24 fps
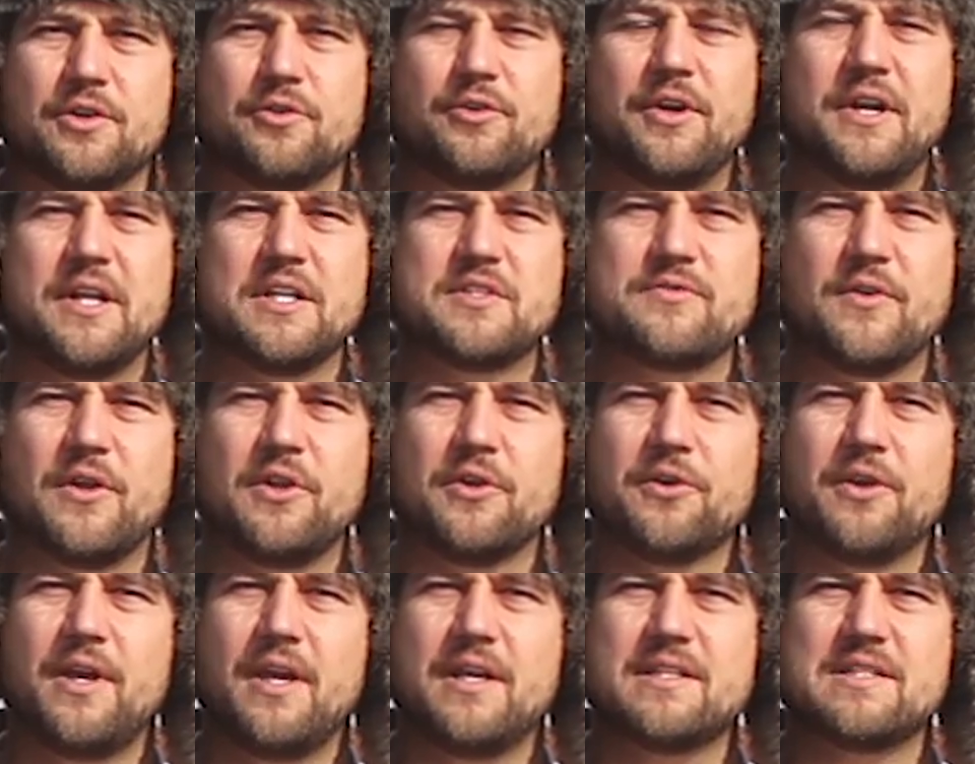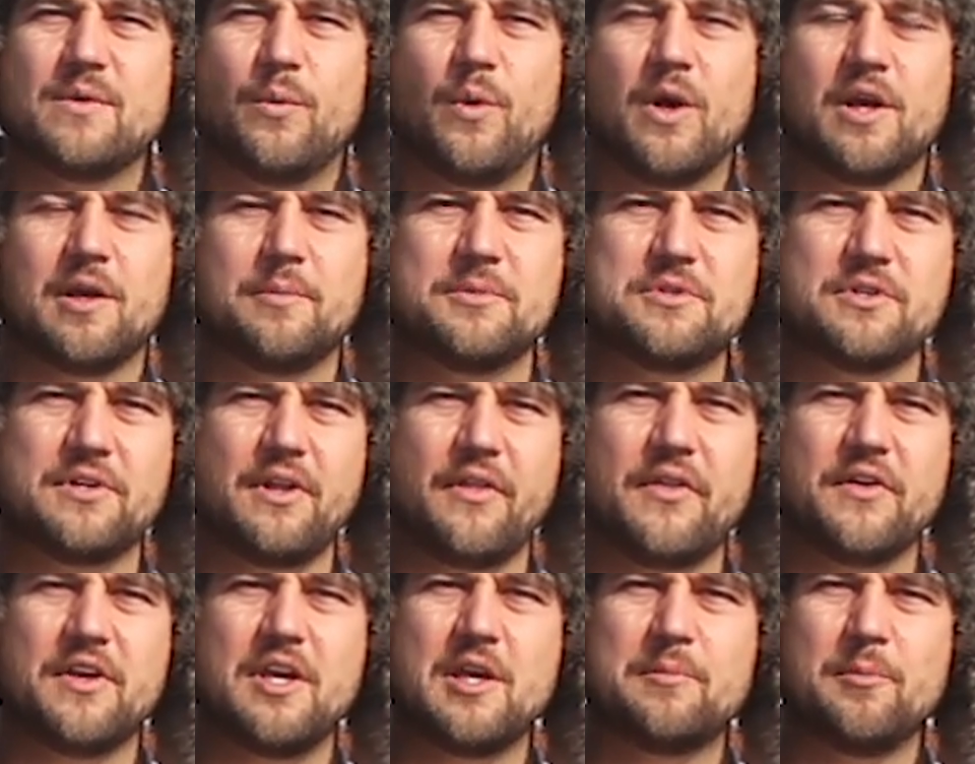Greetings fellow geeks and welcome to
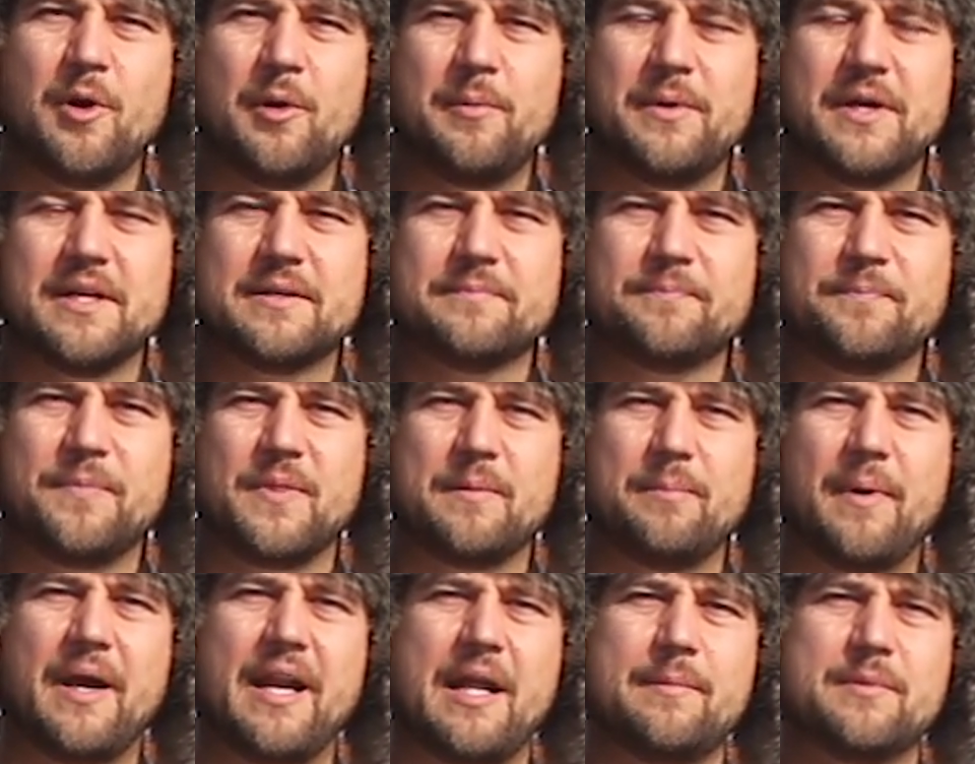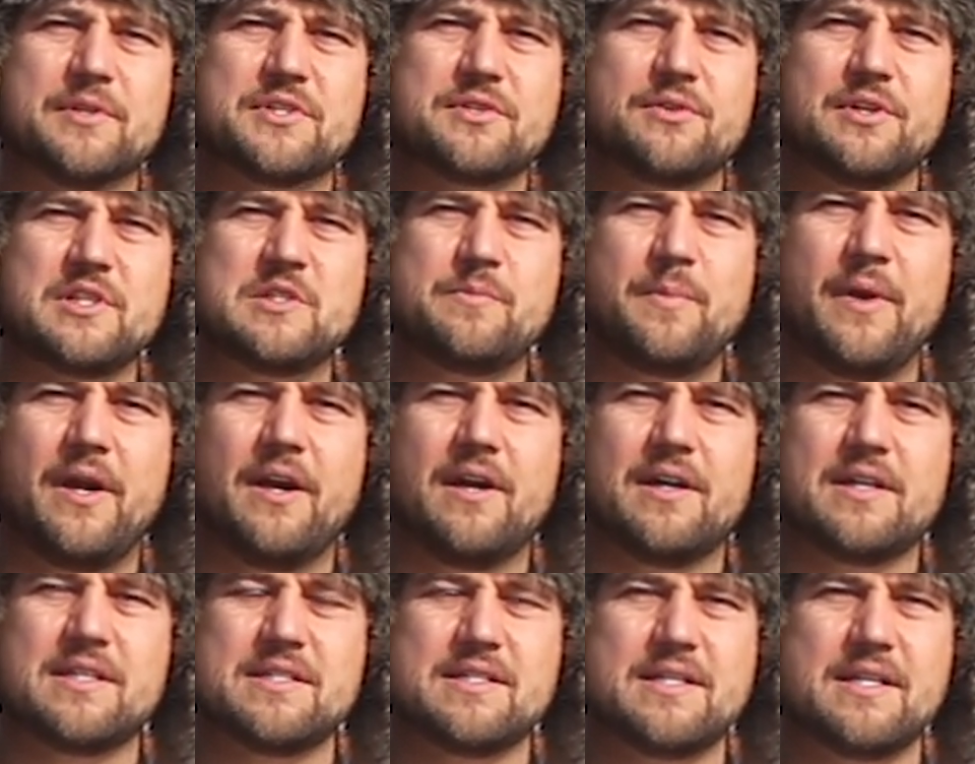another Geek Moment. My name is Chris
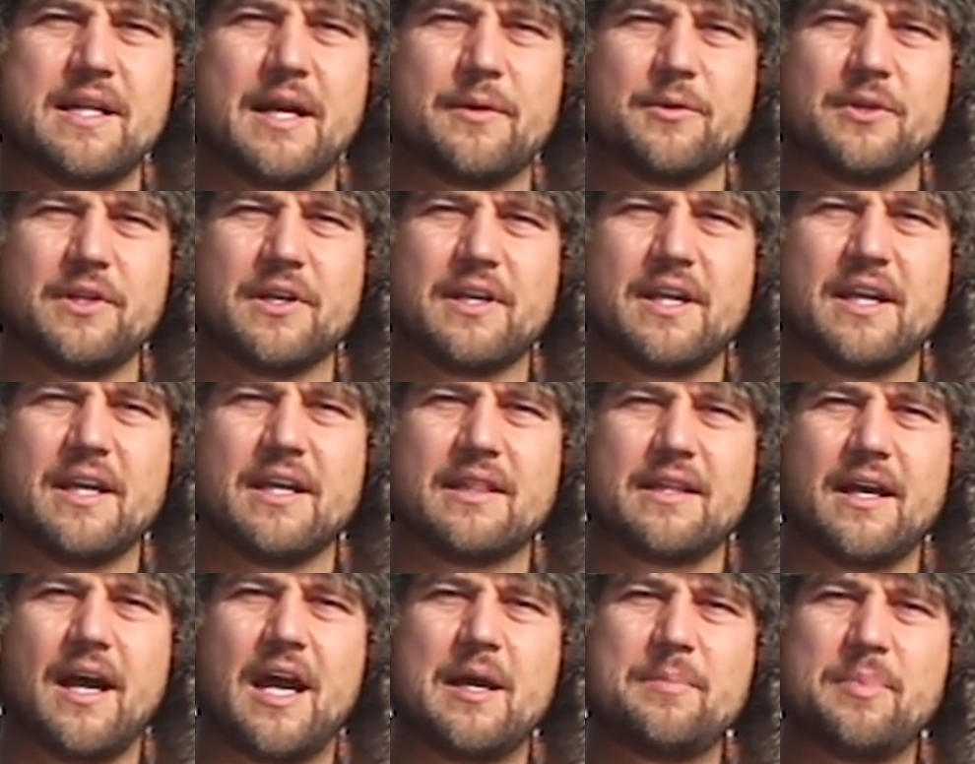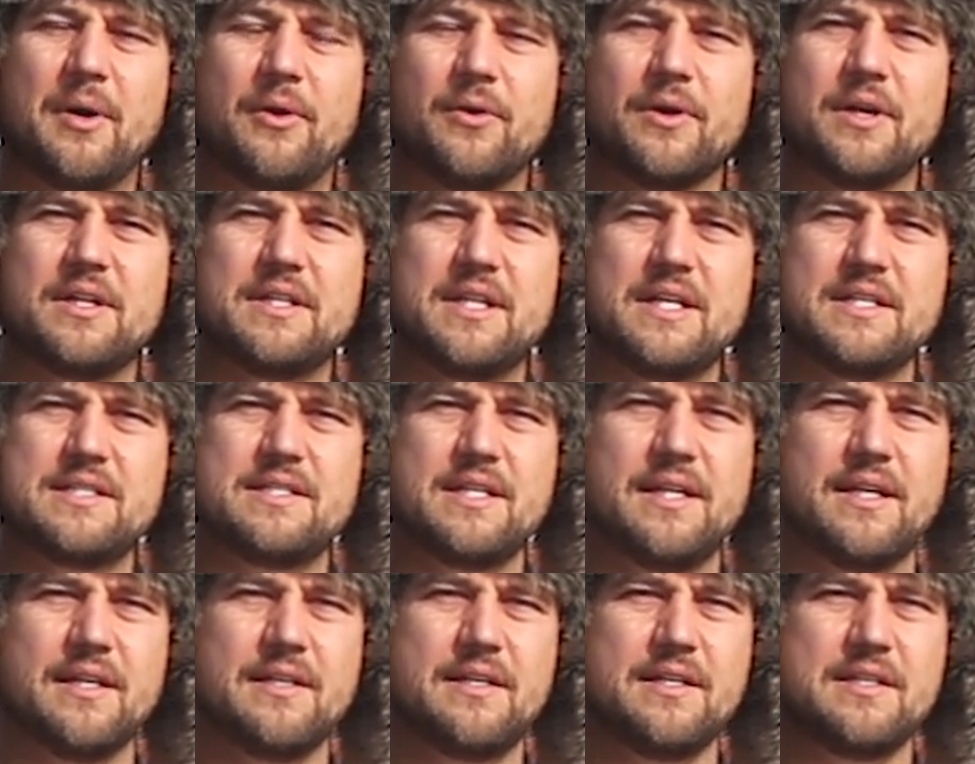Baird and today we're looking at the high powered
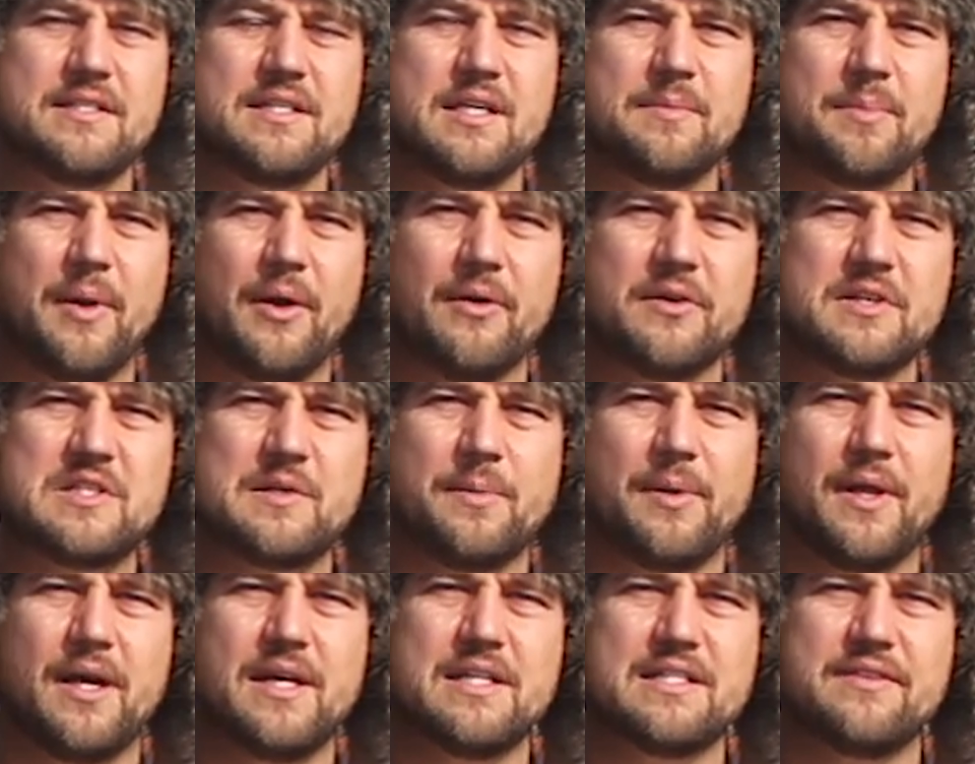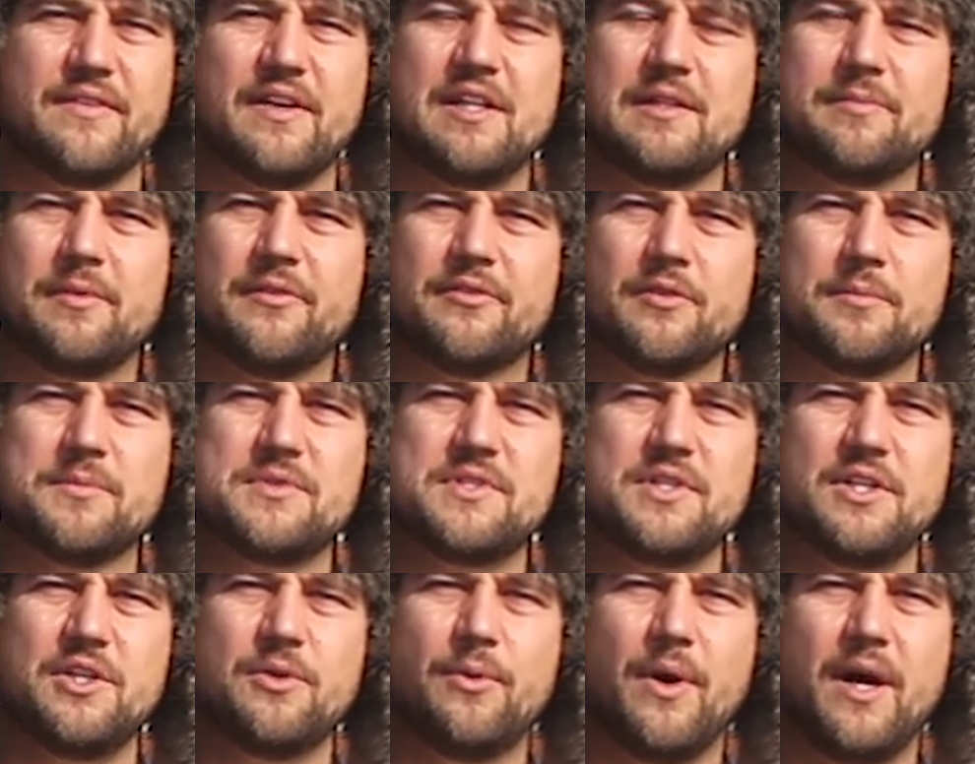DC to DC power supplies available from
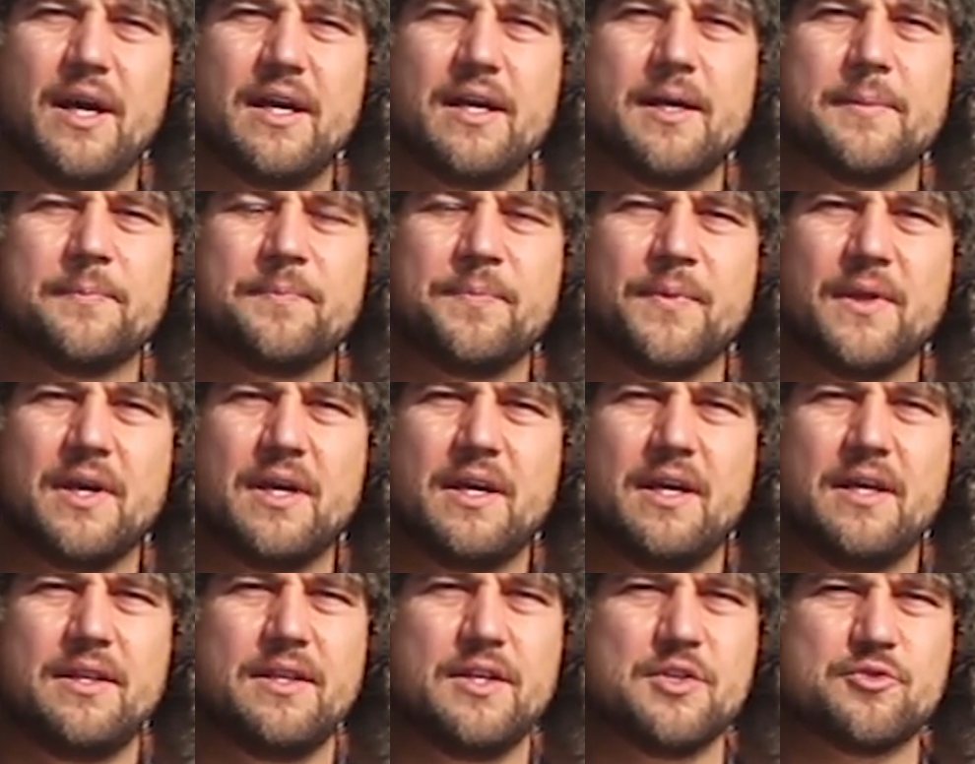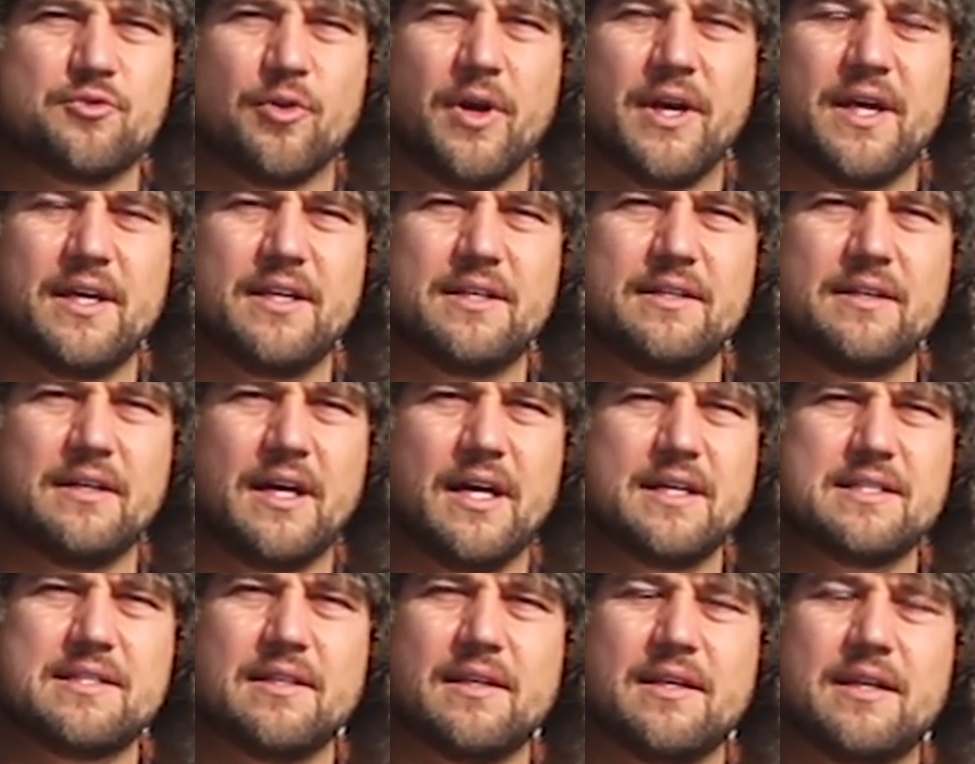CUI. These rugged,
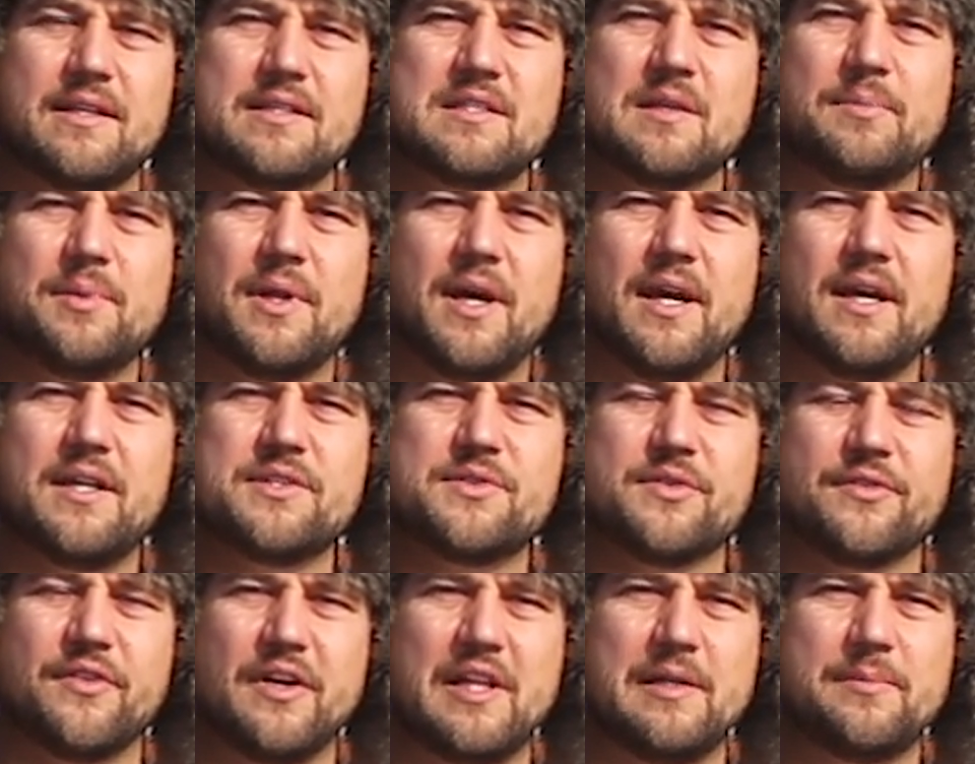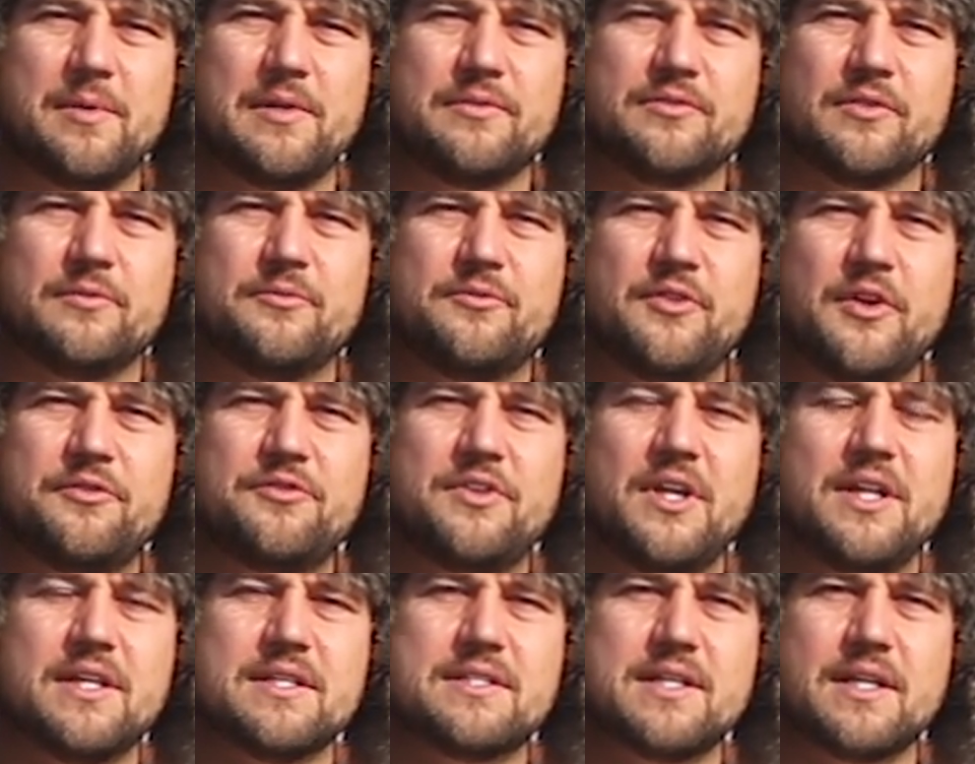isolated supplies are available from
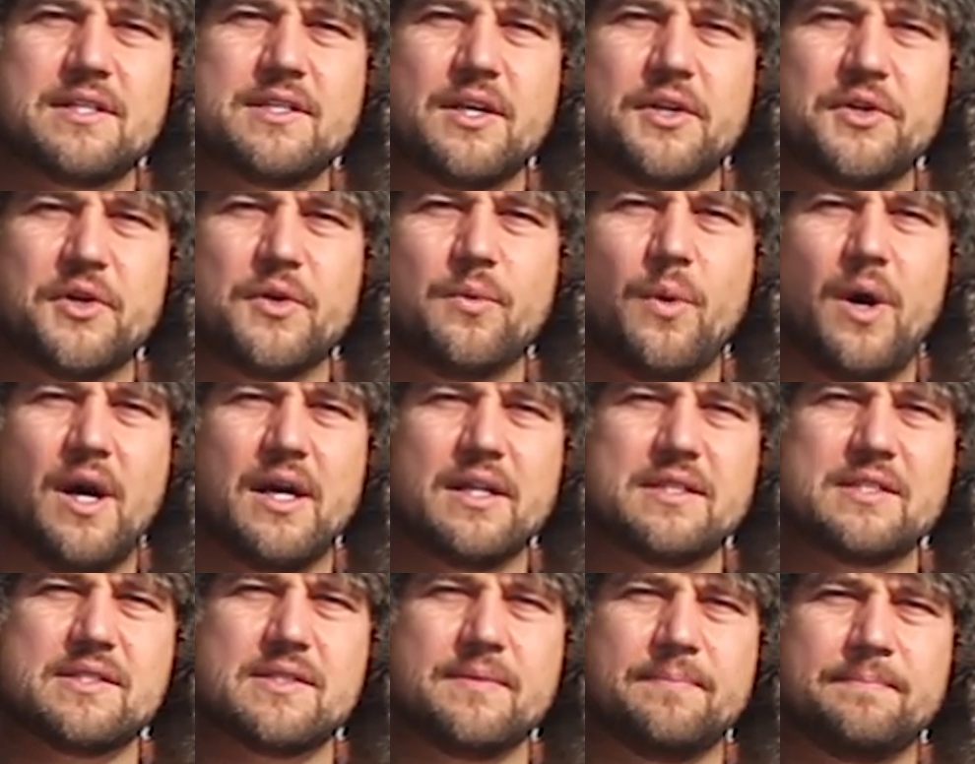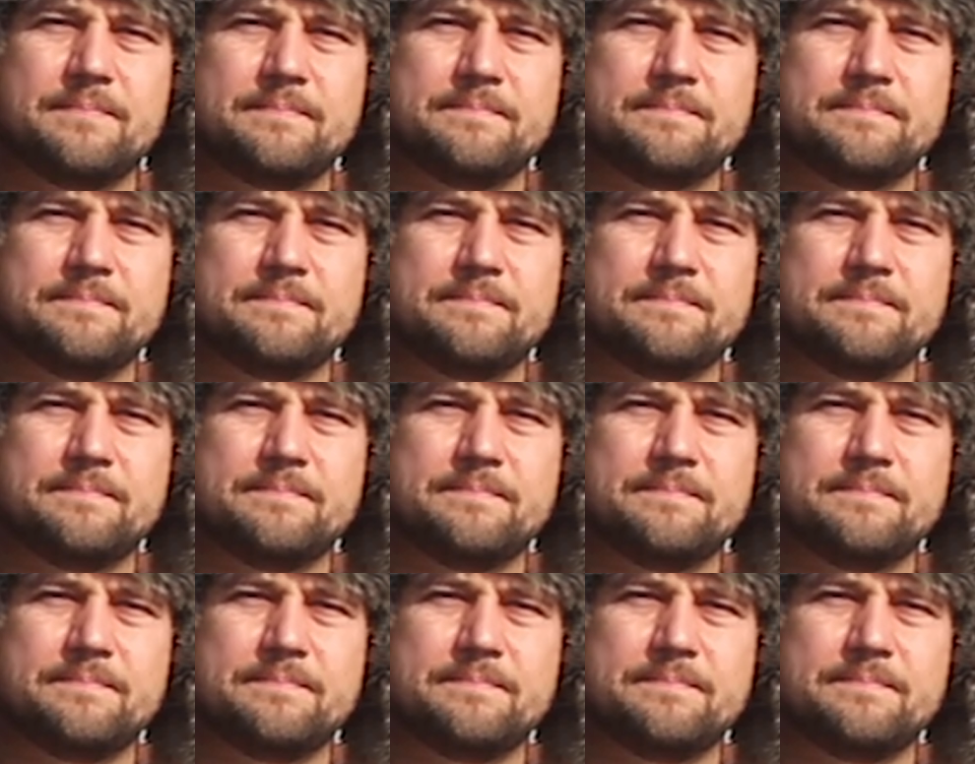50 to 600 watts.